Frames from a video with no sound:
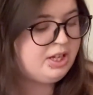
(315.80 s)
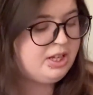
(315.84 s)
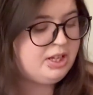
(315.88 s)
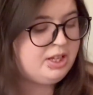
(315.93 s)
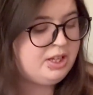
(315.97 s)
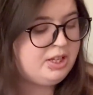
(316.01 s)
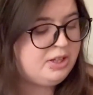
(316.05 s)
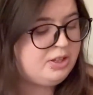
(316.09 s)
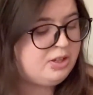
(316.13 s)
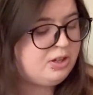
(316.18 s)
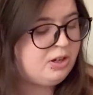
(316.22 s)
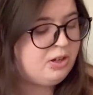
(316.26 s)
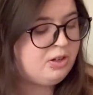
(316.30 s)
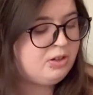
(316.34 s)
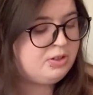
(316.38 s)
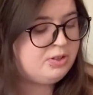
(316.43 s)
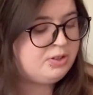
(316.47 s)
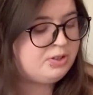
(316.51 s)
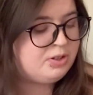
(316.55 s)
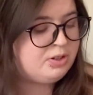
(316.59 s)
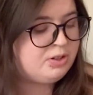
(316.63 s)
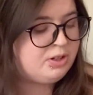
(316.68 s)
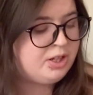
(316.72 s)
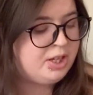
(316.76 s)
He
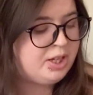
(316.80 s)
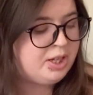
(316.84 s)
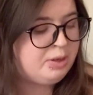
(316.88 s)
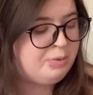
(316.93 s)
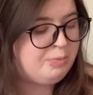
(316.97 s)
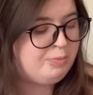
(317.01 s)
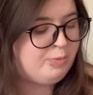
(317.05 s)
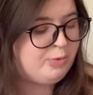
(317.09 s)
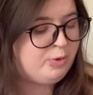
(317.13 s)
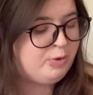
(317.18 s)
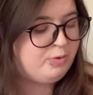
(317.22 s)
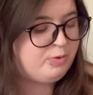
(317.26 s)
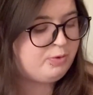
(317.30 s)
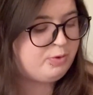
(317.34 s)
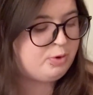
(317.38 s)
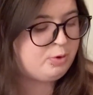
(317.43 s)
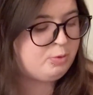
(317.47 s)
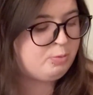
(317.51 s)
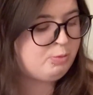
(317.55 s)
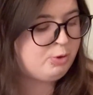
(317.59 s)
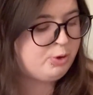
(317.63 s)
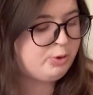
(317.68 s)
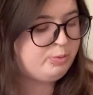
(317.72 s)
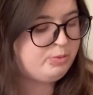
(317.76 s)
calls her name. For
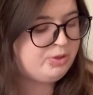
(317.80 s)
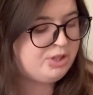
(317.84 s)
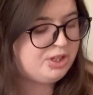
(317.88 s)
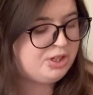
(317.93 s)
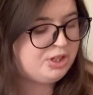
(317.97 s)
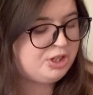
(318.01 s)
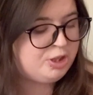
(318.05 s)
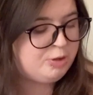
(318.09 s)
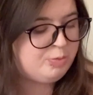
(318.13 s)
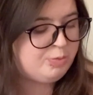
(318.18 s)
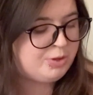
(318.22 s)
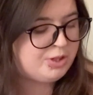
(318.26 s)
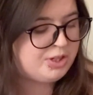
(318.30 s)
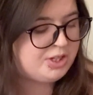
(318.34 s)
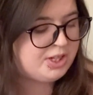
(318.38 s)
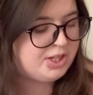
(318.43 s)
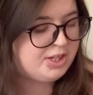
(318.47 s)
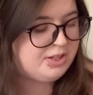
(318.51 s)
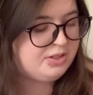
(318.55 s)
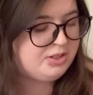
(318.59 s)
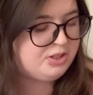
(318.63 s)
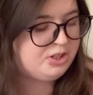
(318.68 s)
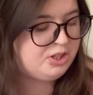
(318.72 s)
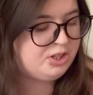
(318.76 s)
a moment, she
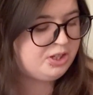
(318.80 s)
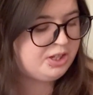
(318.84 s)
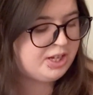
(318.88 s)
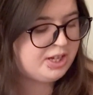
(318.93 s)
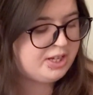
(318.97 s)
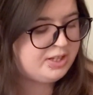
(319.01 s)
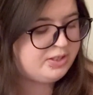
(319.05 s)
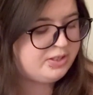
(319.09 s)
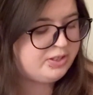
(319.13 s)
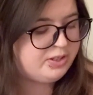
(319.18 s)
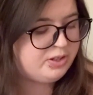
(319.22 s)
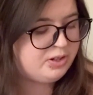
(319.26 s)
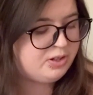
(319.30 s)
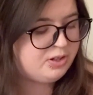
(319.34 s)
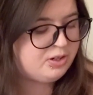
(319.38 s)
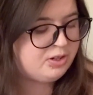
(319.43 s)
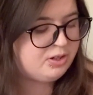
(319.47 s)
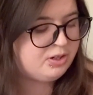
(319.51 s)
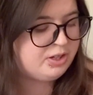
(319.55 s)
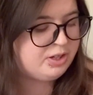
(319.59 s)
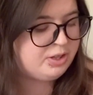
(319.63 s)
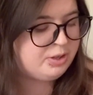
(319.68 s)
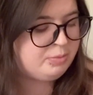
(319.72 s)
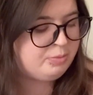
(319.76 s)
pretends she hasn't
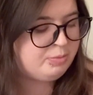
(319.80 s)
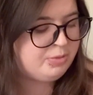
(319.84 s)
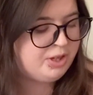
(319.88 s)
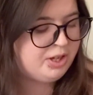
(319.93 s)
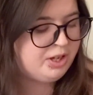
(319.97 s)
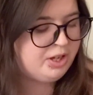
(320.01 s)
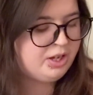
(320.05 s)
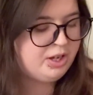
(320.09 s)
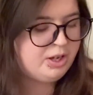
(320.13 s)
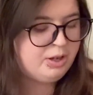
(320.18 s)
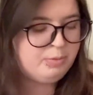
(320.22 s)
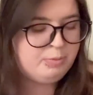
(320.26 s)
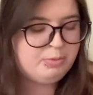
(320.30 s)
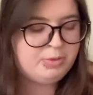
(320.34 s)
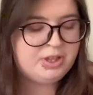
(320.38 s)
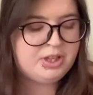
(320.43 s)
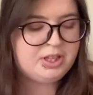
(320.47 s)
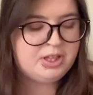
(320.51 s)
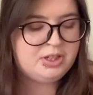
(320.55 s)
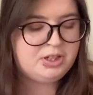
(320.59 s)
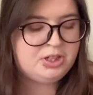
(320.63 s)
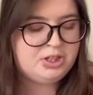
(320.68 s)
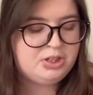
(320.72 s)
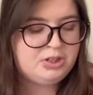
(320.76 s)
heard him, but
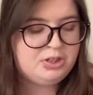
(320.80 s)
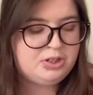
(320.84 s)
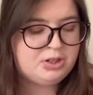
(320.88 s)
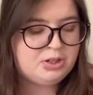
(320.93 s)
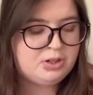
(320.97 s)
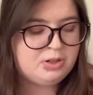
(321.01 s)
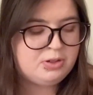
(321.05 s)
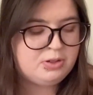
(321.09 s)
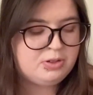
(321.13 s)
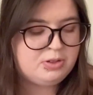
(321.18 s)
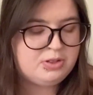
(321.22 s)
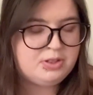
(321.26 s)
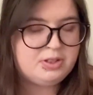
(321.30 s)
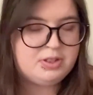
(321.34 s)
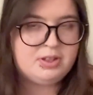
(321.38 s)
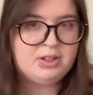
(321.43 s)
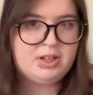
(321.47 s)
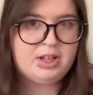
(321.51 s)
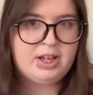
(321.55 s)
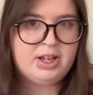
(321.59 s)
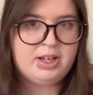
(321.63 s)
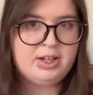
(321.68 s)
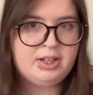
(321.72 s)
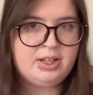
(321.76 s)
then she turns,
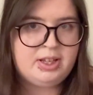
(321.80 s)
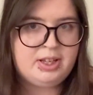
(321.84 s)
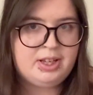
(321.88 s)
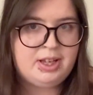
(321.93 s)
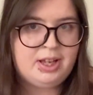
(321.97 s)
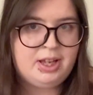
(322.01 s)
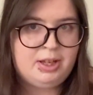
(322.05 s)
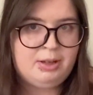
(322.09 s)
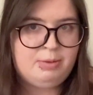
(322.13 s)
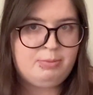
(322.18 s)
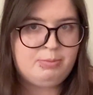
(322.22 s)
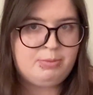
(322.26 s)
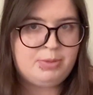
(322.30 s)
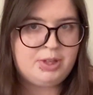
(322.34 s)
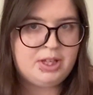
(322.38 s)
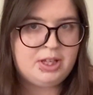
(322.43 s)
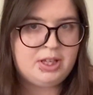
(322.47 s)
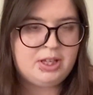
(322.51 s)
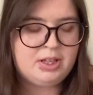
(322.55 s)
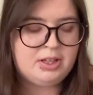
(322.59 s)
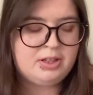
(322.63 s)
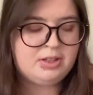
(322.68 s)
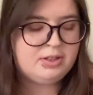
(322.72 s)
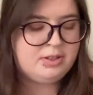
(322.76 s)
and a game
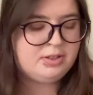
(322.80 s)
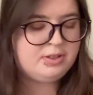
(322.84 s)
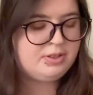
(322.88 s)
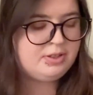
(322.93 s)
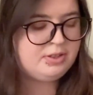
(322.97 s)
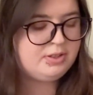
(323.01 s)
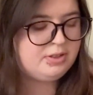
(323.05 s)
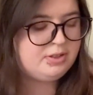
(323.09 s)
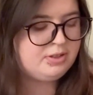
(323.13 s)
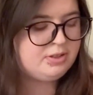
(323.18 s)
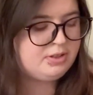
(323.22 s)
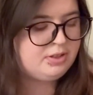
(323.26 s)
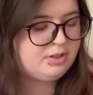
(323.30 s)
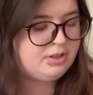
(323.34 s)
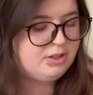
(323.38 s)
begins.